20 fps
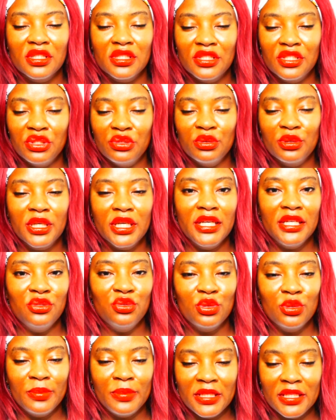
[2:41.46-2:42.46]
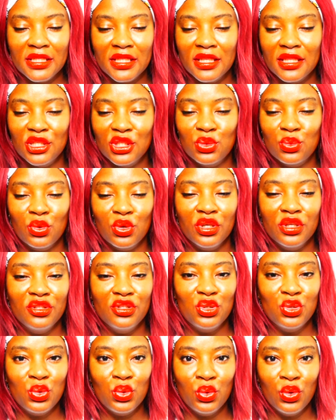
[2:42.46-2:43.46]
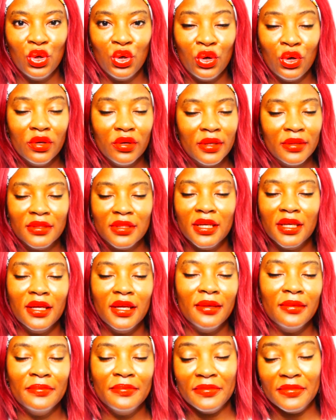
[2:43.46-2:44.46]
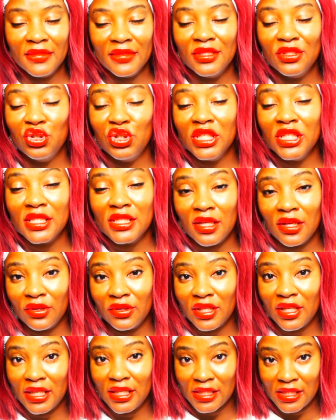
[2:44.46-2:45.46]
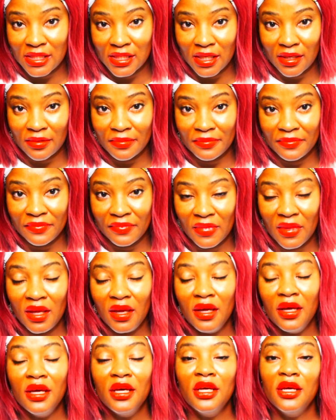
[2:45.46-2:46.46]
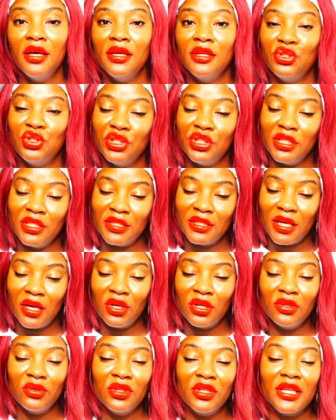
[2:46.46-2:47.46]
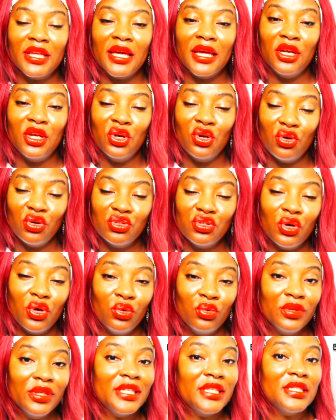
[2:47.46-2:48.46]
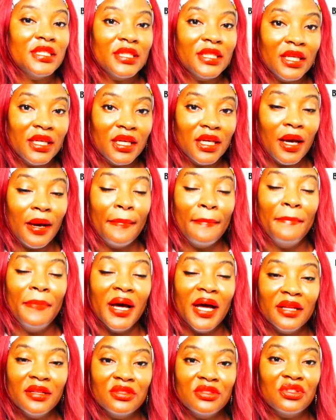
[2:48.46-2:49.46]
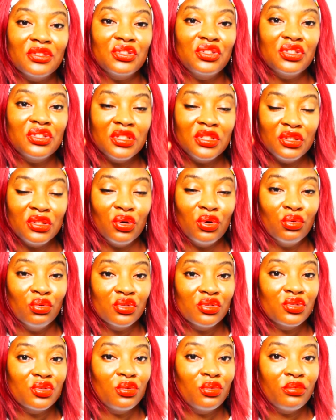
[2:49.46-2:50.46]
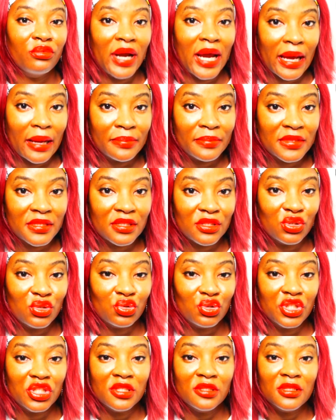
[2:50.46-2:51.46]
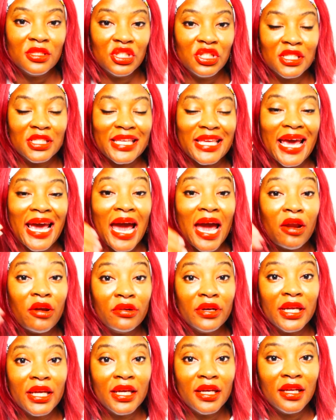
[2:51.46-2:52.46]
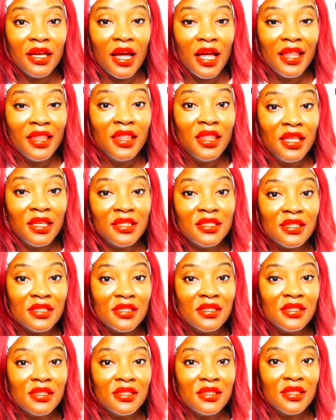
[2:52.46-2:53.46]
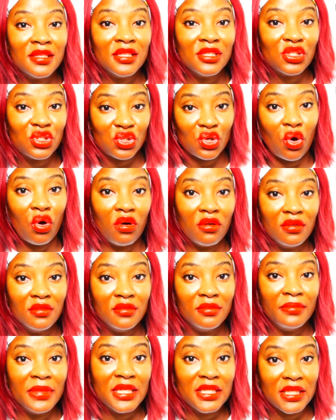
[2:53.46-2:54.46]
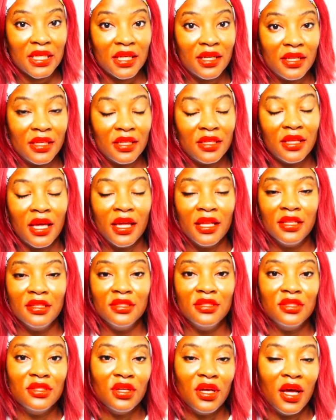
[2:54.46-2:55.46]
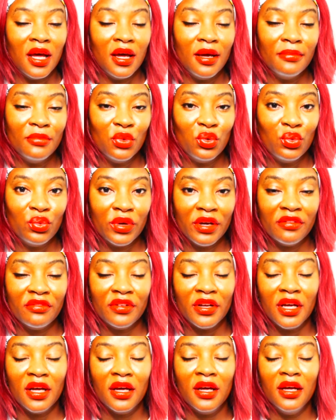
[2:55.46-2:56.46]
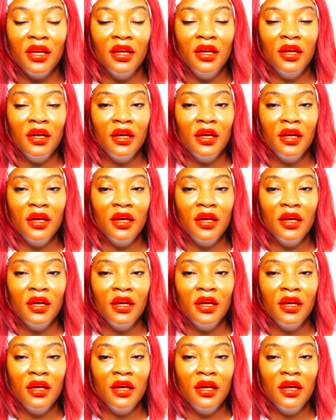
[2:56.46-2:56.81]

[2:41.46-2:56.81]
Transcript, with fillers: she keeps repeating this word Tulo. Trina South can sing. Trina South can not only sing, but she also raps, so she's carrying this song basically, and whoever